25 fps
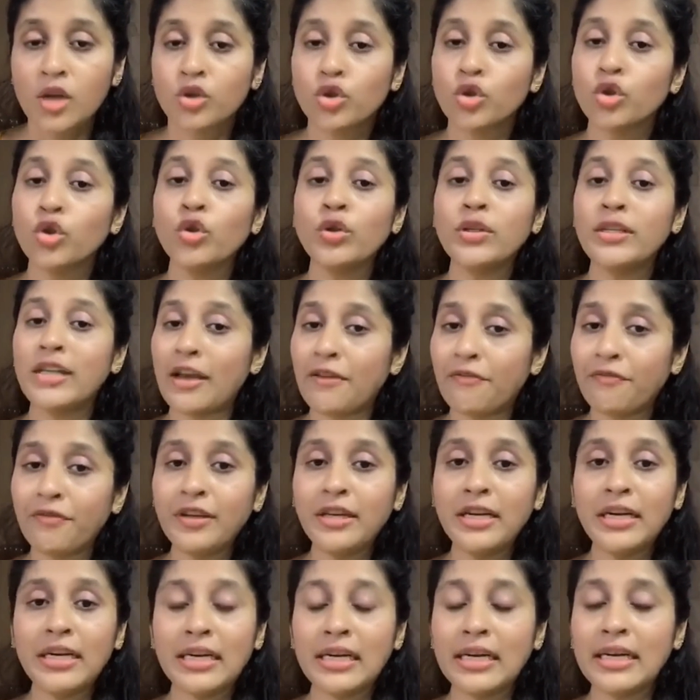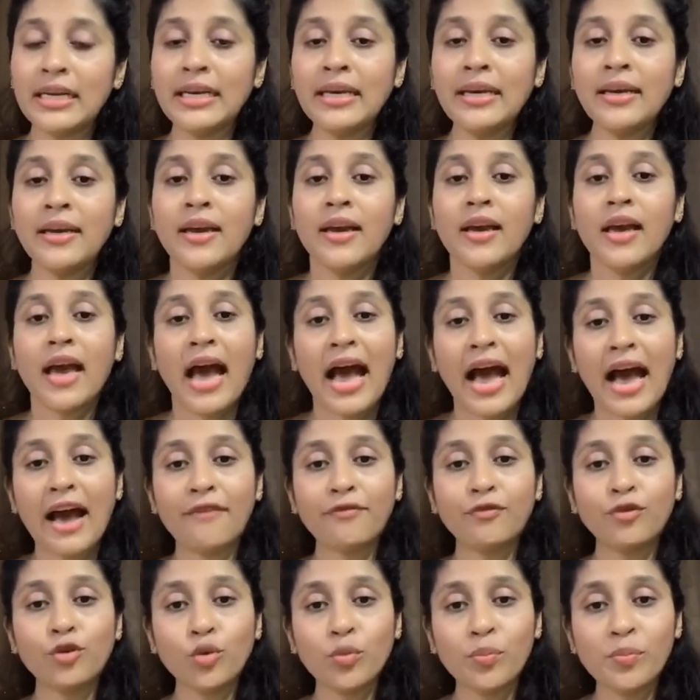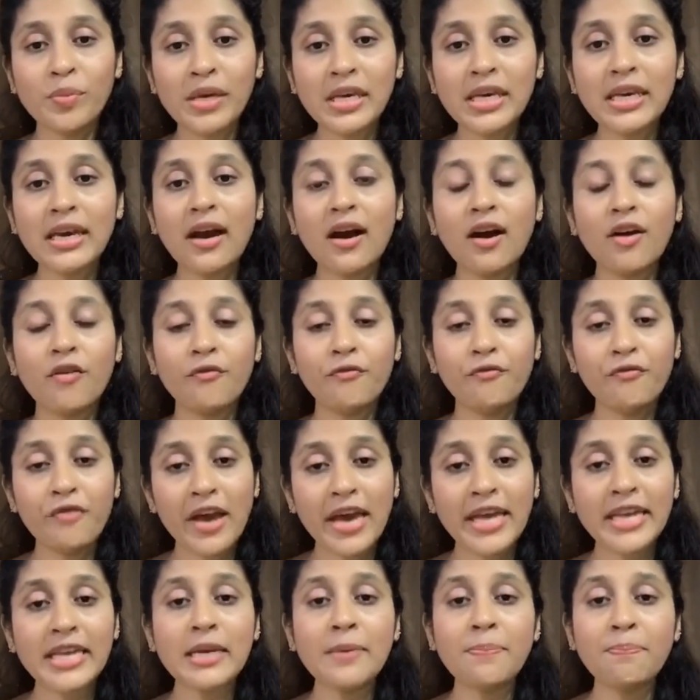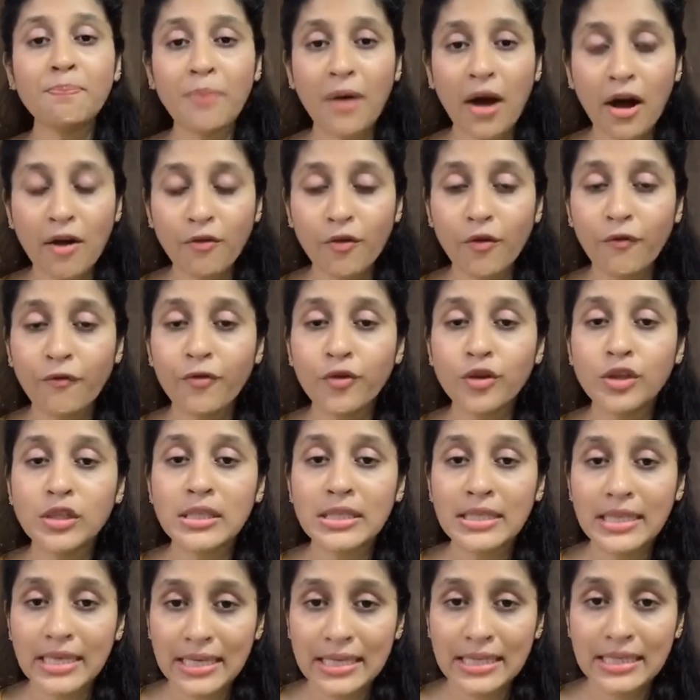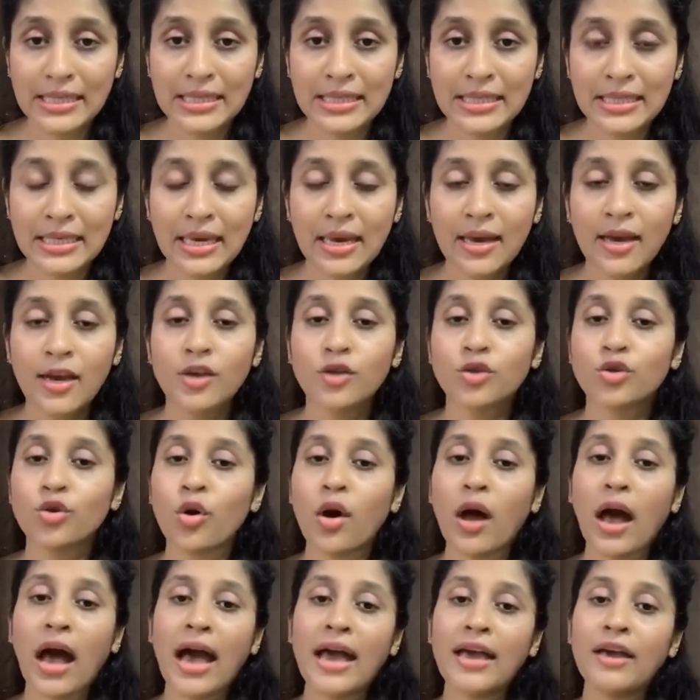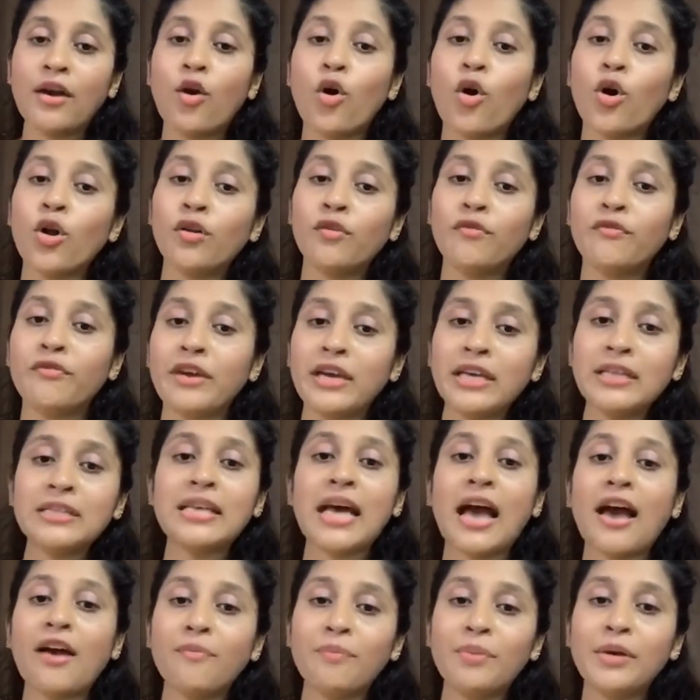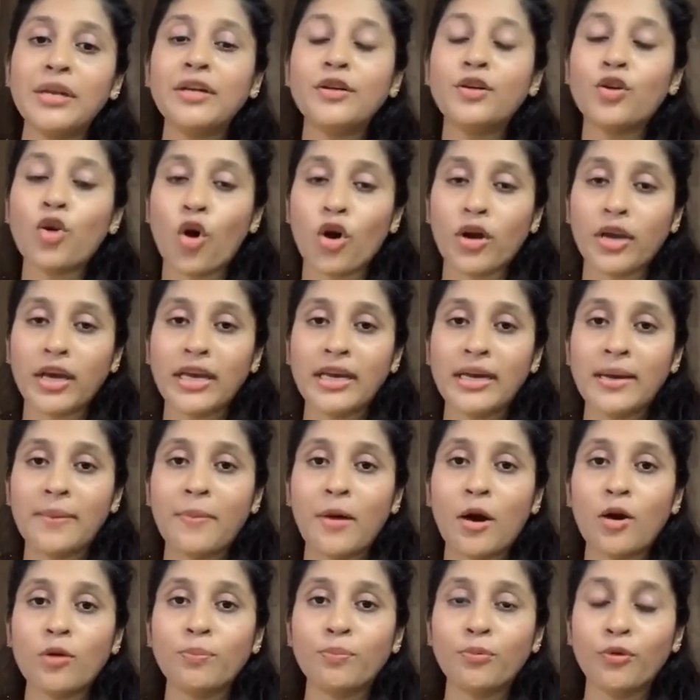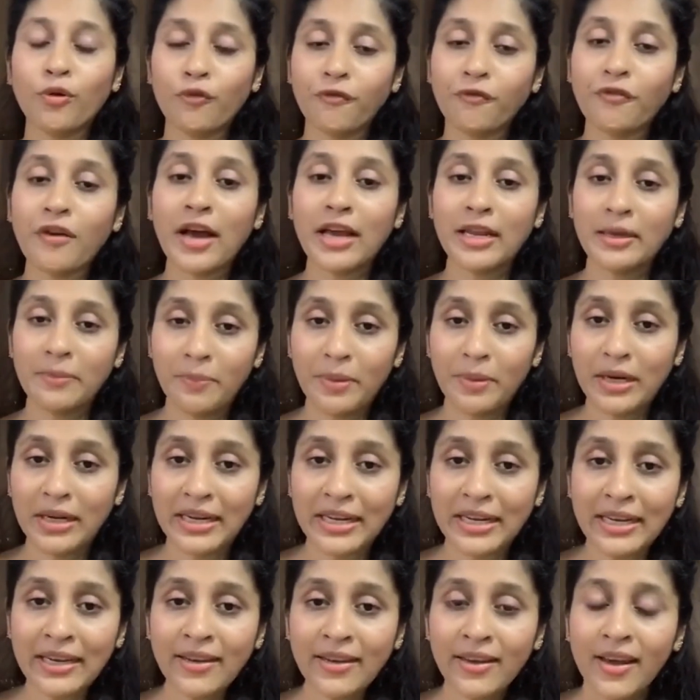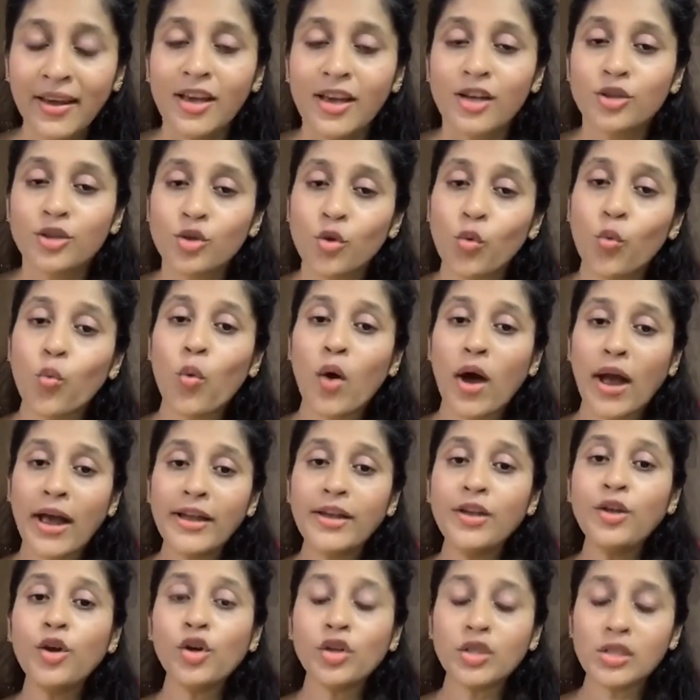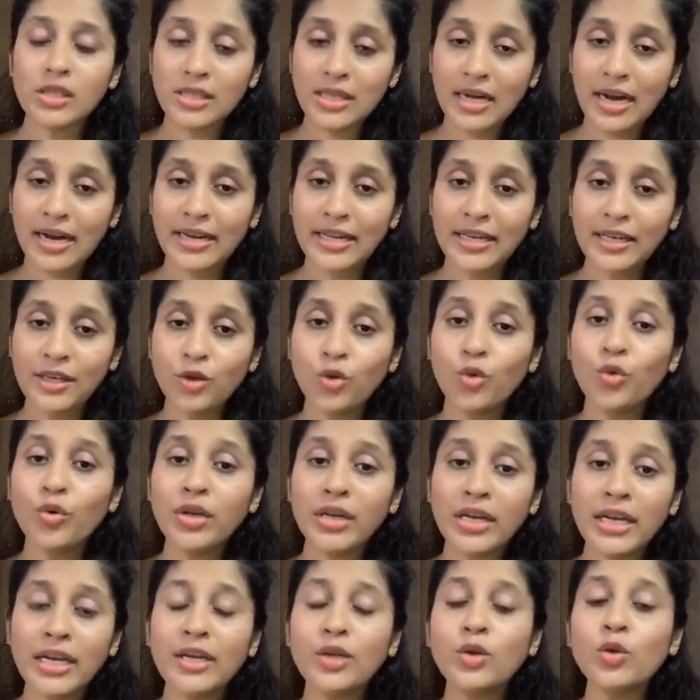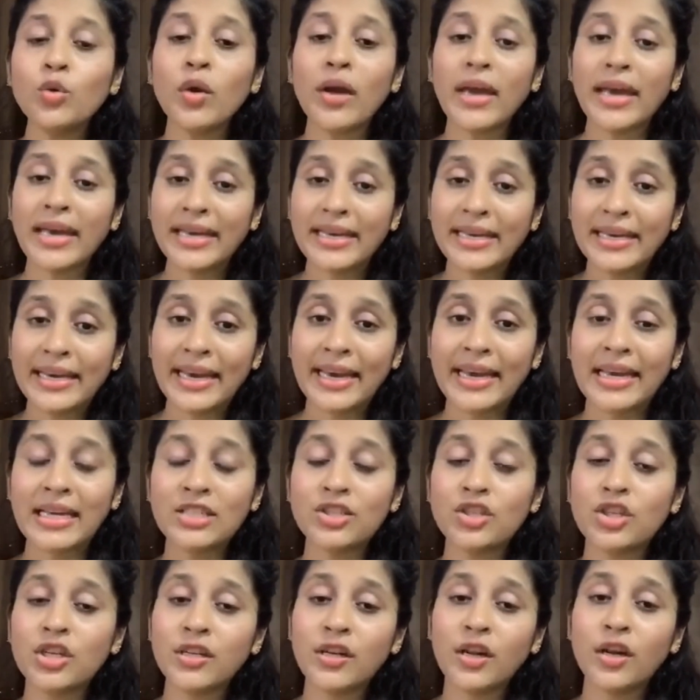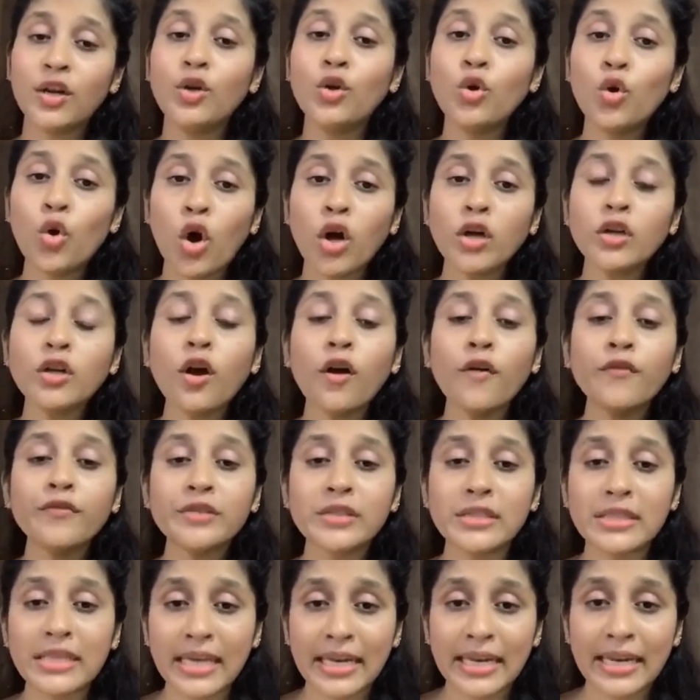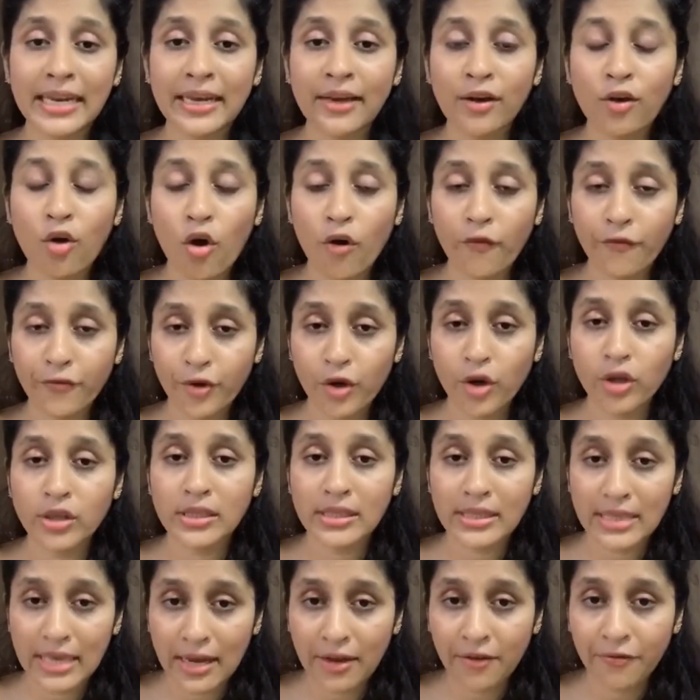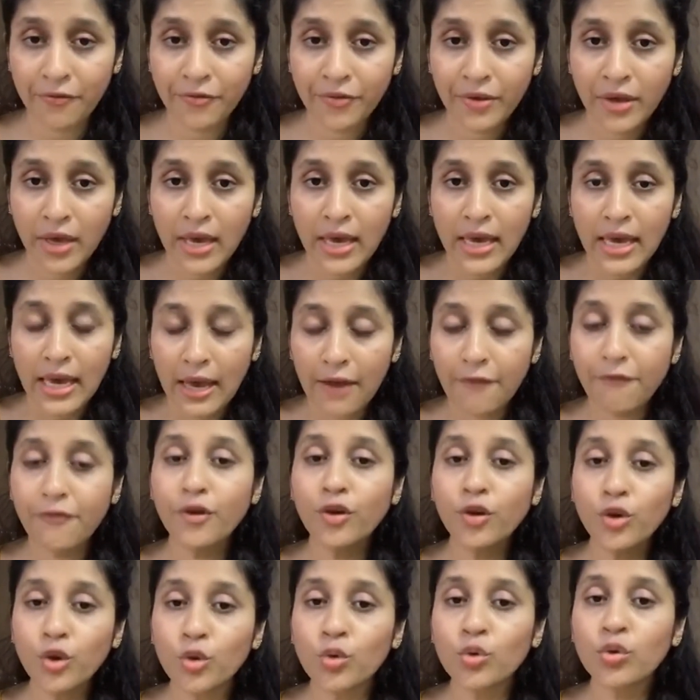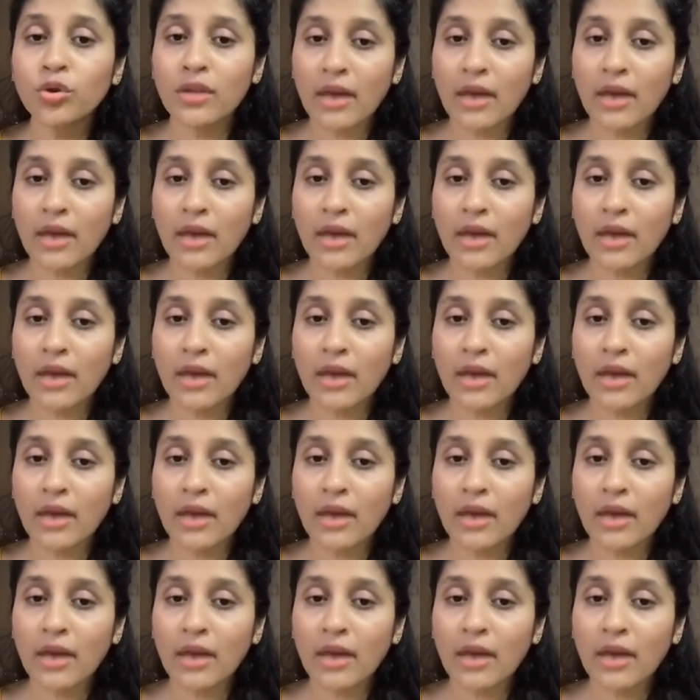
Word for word: so you definitely have to be a very powerful skills so i always have been talking about profile building so while you're studying you need to engage in a lot of skilling of yourself if you do